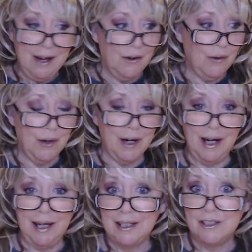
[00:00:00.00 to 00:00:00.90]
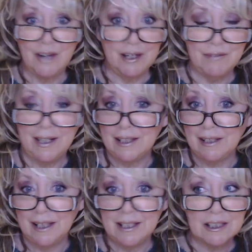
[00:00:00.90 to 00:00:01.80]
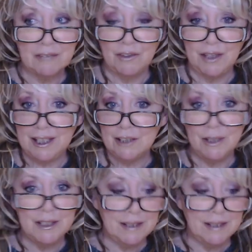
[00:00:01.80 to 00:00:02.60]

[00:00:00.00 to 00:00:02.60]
or I can try to find the links for these ones.